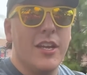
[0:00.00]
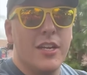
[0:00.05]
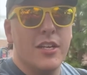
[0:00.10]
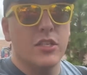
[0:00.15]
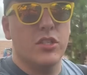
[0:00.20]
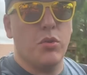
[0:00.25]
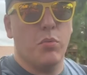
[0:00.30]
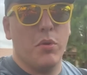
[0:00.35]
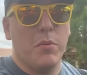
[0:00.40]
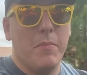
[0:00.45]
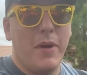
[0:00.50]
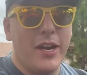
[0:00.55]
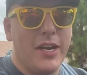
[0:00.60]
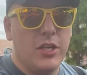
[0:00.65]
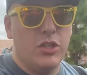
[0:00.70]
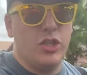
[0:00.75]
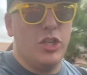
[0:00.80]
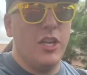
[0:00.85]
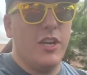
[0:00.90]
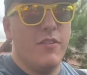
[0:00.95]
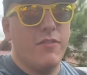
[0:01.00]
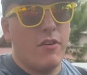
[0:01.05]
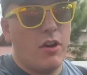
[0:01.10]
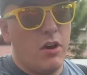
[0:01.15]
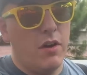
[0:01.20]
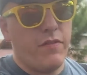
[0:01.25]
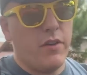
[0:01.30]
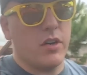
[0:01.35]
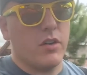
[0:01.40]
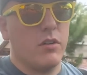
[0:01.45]
So we might achieve all
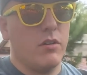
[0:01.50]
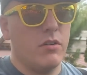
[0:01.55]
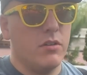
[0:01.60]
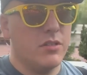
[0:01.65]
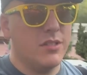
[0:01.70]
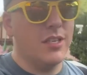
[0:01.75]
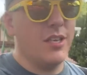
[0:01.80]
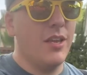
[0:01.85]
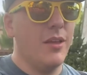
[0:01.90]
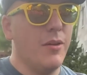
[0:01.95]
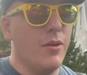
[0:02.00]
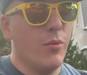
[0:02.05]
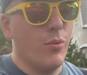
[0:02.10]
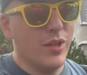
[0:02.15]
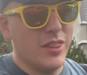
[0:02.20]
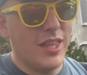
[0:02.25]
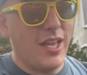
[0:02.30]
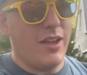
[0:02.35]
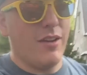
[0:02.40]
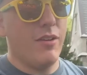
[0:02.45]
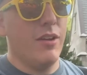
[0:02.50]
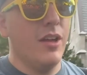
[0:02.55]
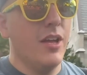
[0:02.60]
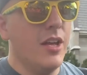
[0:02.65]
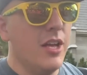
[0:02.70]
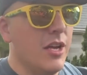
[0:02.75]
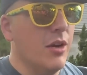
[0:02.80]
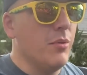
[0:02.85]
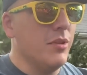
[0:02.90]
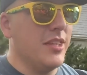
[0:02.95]
of our goals without
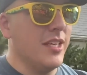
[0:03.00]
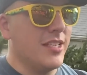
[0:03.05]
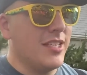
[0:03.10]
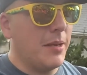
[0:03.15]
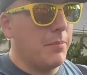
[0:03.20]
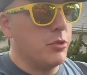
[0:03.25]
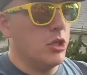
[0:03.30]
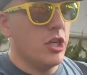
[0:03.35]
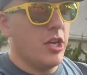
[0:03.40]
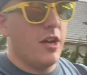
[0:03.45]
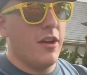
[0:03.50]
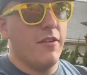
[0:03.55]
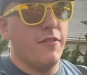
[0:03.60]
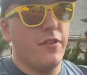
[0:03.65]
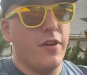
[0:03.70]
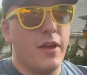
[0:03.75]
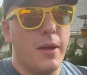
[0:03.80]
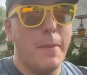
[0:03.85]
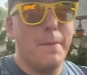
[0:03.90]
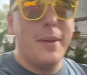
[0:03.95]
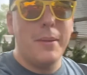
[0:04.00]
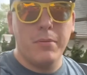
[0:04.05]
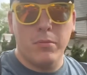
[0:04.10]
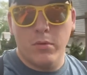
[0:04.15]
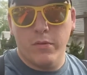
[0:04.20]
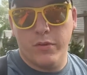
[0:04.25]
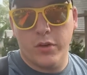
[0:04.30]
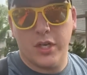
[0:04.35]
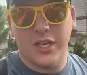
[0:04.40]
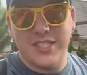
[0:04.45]
the exception of People
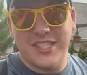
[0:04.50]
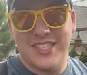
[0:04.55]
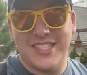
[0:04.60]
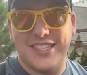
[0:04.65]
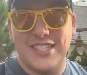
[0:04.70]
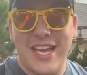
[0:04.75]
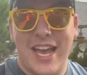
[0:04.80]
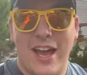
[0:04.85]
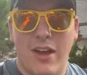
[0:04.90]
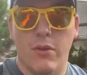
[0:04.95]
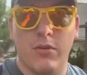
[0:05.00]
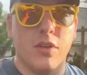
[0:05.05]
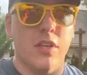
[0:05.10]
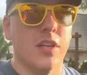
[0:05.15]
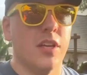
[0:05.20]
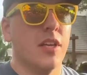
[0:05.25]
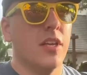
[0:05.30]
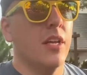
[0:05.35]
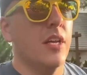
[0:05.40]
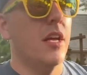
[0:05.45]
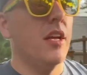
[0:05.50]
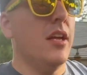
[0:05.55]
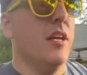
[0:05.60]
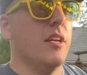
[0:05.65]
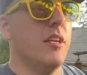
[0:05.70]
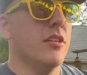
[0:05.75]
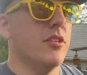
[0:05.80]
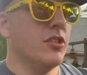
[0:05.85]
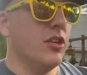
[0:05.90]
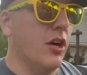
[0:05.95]
Mover, because it's down.
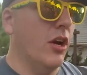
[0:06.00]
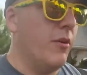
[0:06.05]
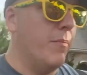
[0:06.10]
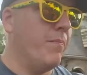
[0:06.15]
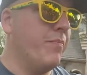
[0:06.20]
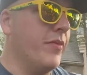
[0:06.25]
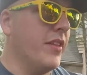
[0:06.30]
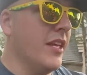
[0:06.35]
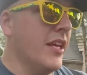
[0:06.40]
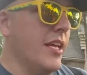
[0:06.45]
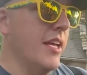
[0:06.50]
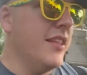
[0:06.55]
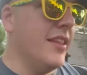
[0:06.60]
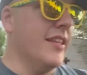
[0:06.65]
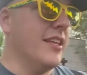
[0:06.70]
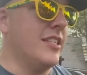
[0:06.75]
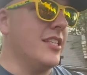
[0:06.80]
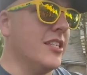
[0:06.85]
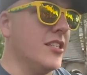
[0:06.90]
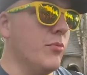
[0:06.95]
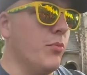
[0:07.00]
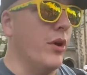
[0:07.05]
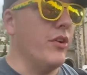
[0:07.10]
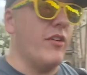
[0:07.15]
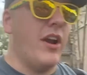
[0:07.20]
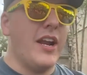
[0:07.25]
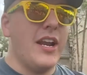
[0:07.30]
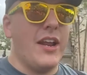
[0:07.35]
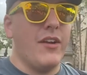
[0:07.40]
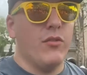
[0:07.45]
So this is the one
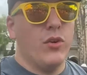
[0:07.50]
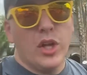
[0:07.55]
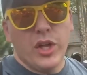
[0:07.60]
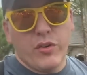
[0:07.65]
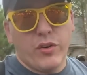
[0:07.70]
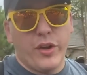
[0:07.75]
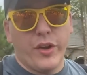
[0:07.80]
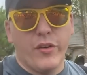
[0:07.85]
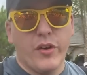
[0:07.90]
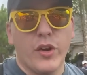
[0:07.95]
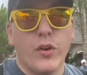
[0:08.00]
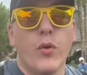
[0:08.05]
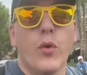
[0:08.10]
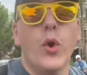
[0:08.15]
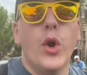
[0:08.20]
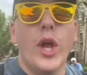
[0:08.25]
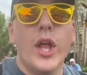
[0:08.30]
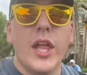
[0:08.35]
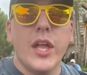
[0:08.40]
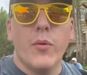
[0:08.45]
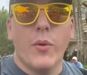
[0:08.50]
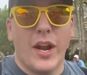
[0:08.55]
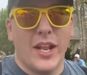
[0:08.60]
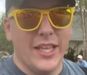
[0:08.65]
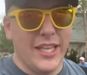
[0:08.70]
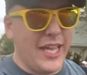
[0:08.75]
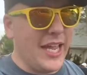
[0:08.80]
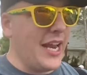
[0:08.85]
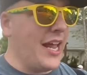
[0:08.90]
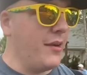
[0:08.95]
ride I really wanted
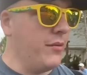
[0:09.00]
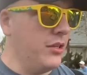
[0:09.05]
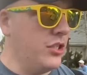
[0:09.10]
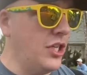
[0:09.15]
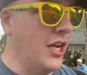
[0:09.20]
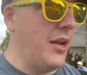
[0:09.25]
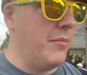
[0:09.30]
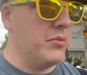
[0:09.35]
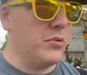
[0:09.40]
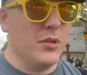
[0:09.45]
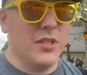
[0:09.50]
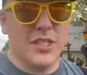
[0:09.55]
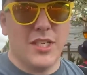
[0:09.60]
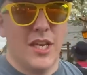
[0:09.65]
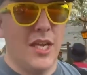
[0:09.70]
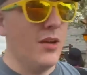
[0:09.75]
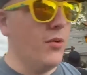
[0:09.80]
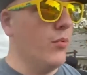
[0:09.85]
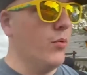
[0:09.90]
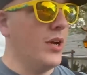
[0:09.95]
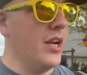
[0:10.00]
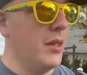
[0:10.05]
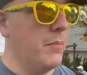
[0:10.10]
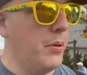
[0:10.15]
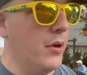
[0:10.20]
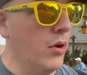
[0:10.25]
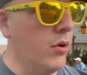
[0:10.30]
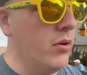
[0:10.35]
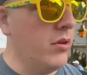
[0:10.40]
to get on with James, was Winnie the Pooh.